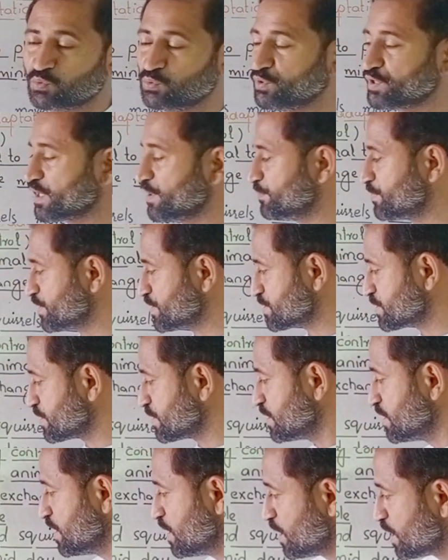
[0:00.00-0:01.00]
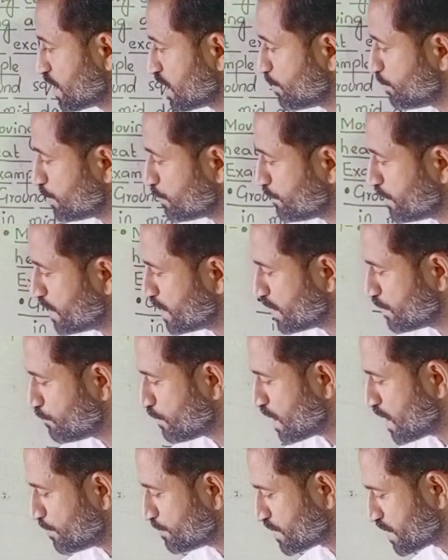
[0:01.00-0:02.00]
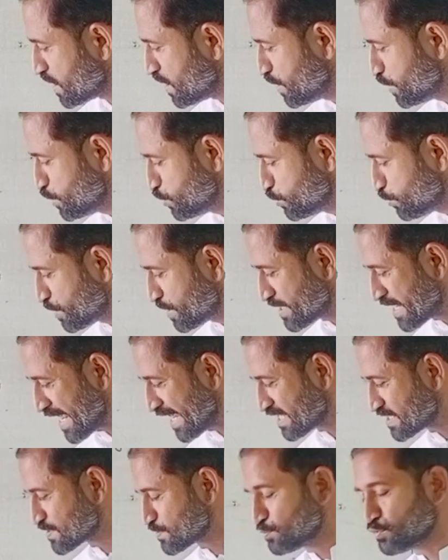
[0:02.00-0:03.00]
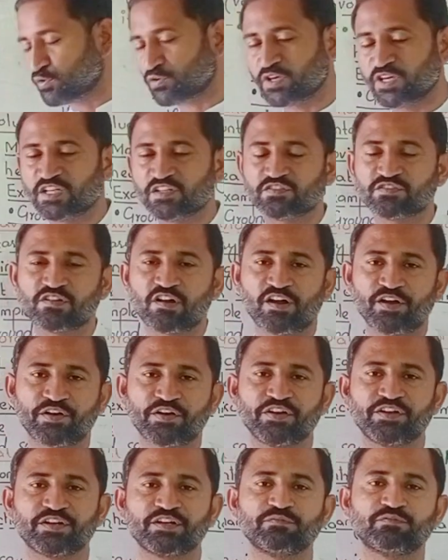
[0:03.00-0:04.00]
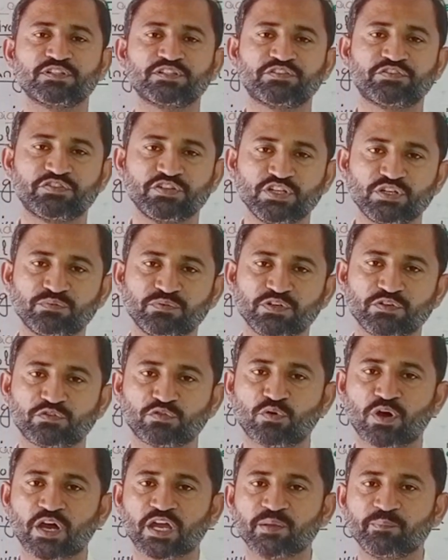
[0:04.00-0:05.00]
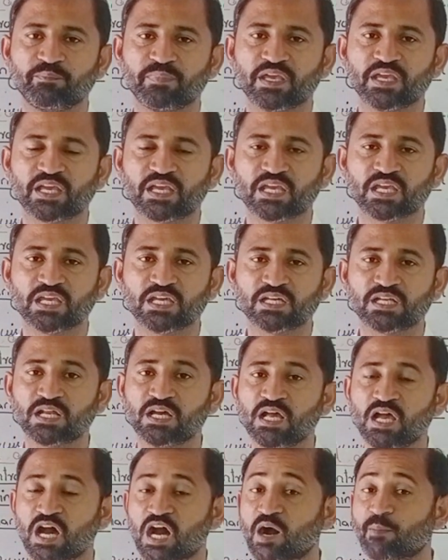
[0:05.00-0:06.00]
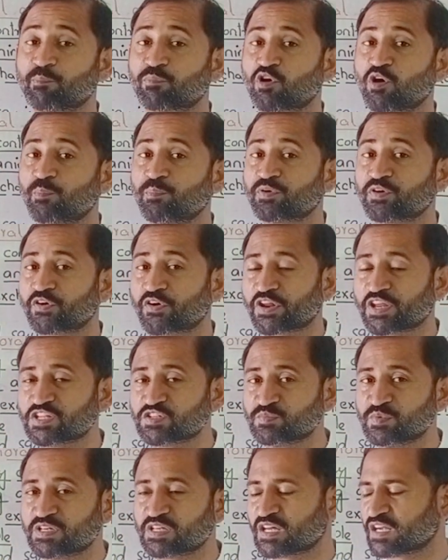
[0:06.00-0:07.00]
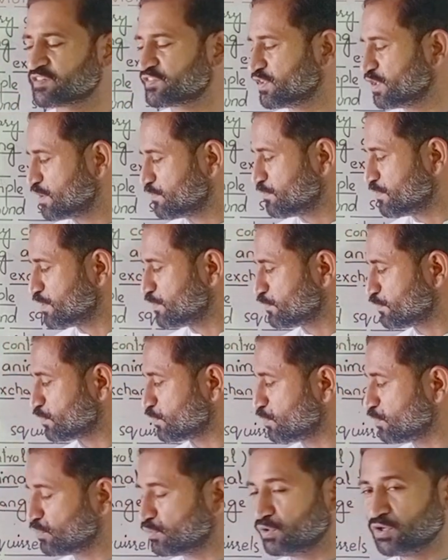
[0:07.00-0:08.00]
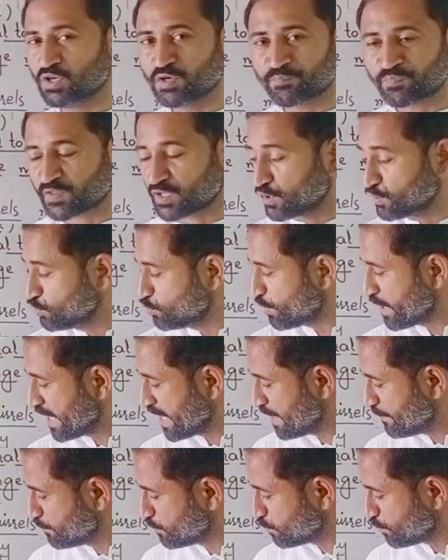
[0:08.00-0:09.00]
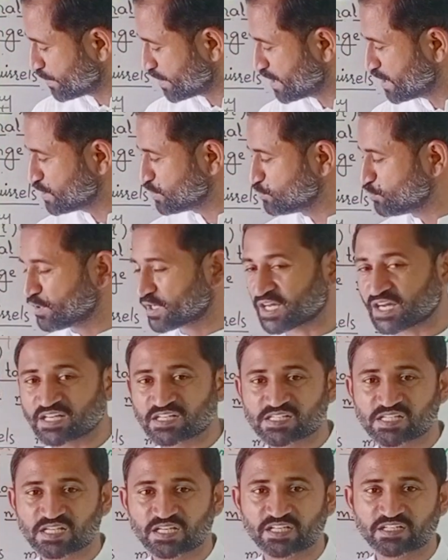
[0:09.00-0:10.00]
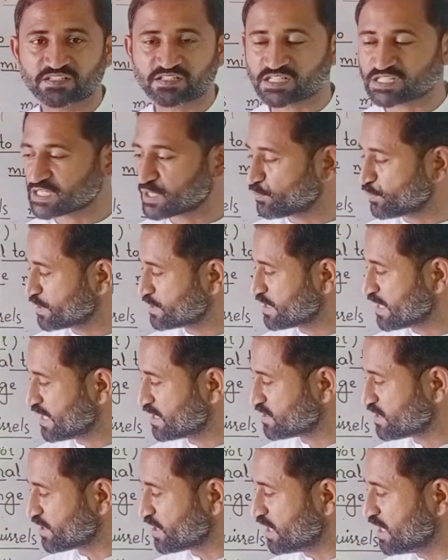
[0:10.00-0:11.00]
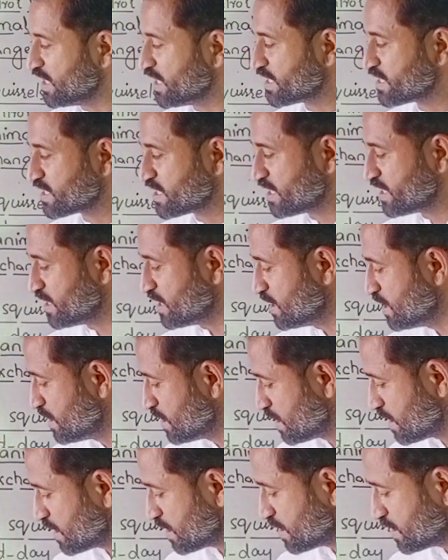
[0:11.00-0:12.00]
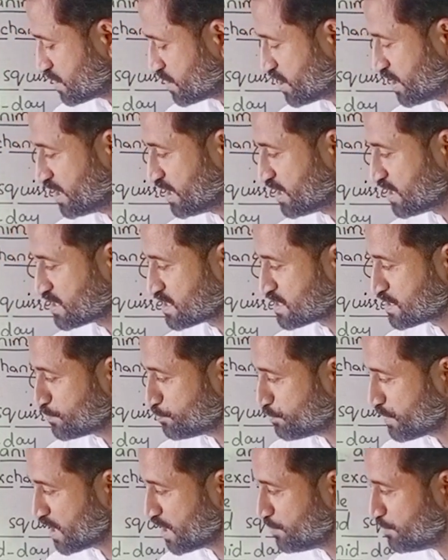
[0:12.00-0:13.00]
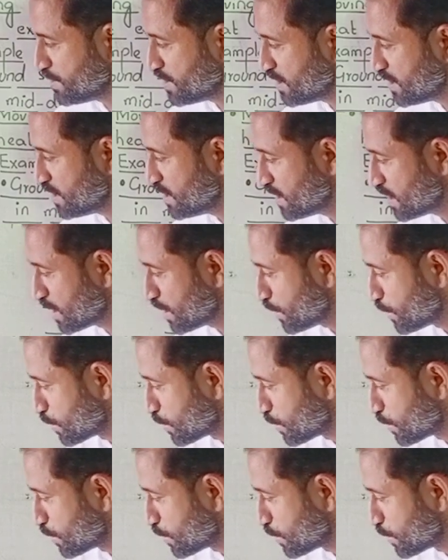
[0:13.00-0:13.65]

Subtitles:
cool temperature. Number one, in warmth. In your textbook it is not written with sequence, so I make here a proper arrangement or sequence. So you have to arrange your answer in such a way that the related things may be